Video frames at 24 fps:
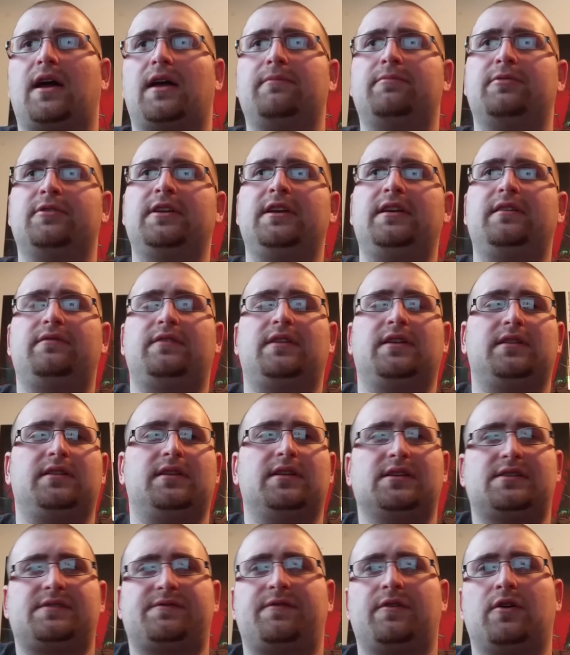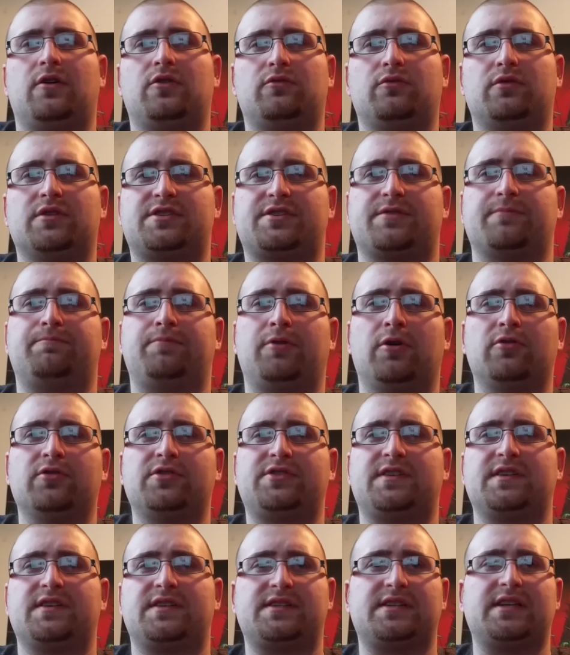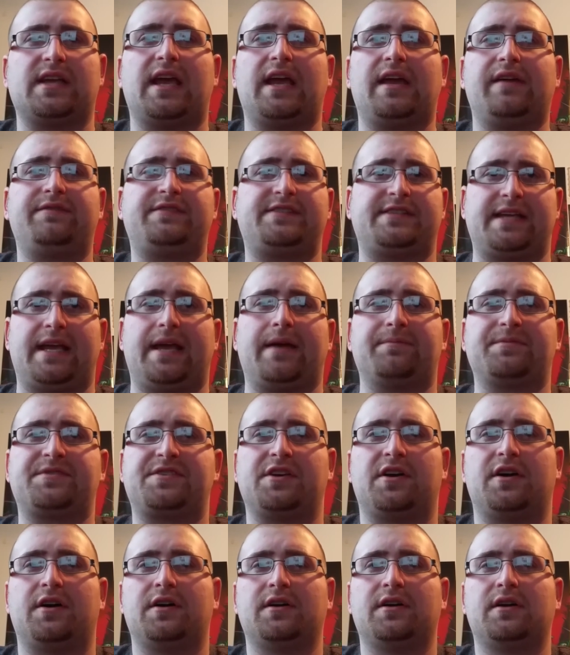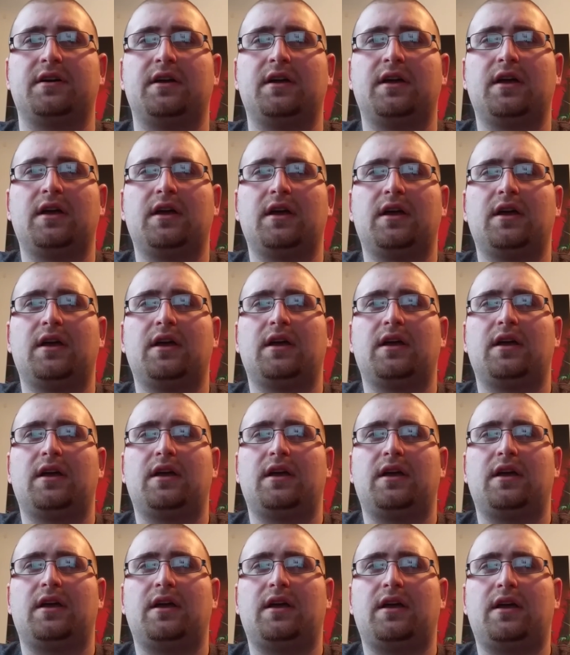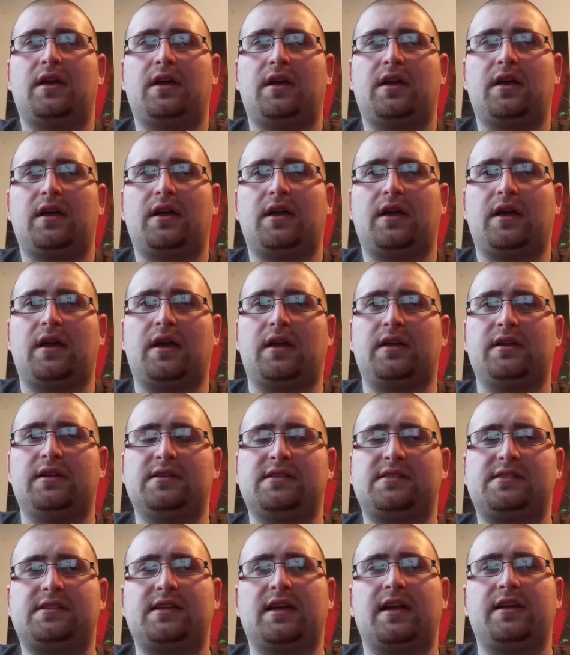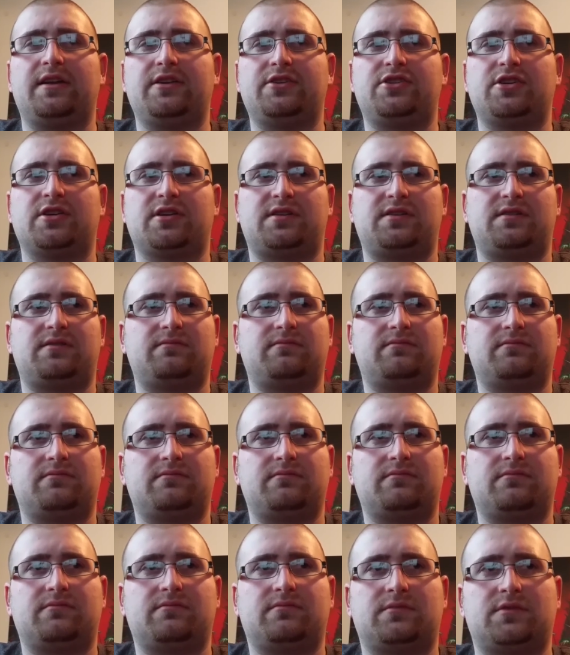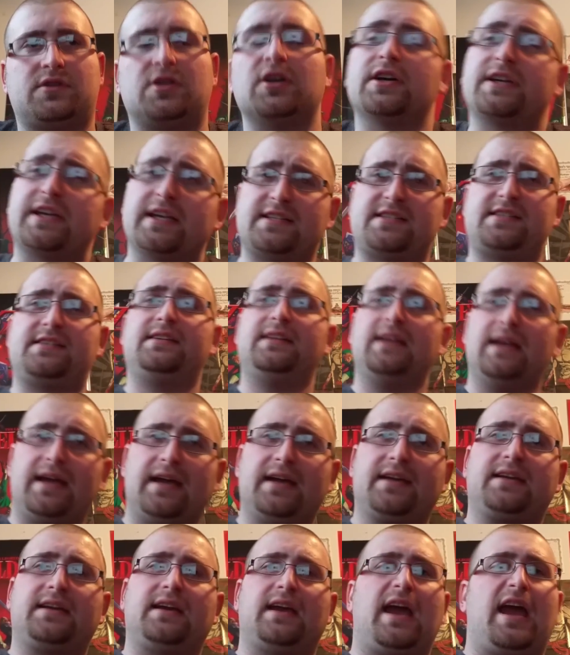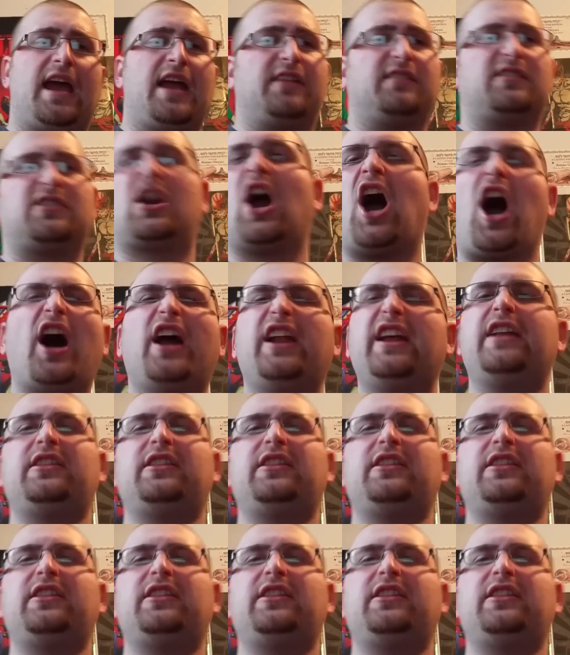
believe that this phone was supposed to save Samsung, and instead it just took its dick and cut